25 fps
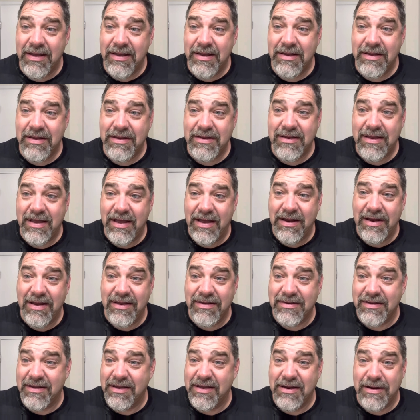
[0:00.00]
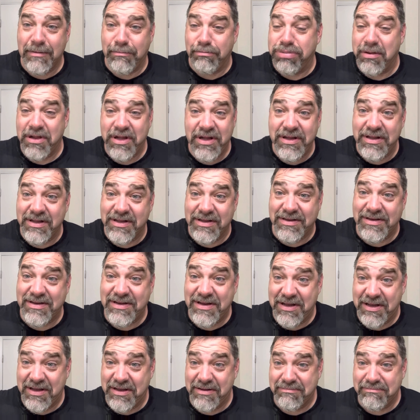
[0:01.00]
this guy doesn't get a plug this
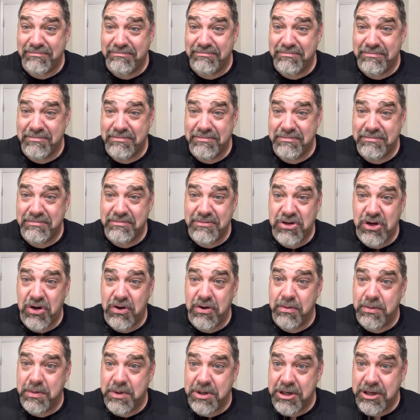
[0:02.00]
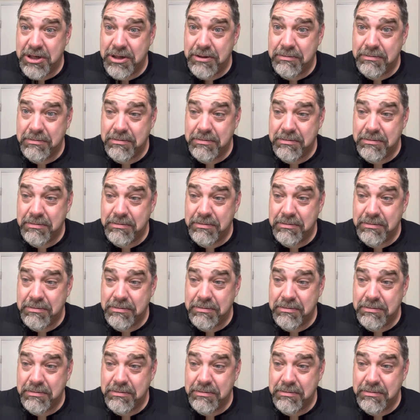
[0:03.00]
time. Sorry, buddy.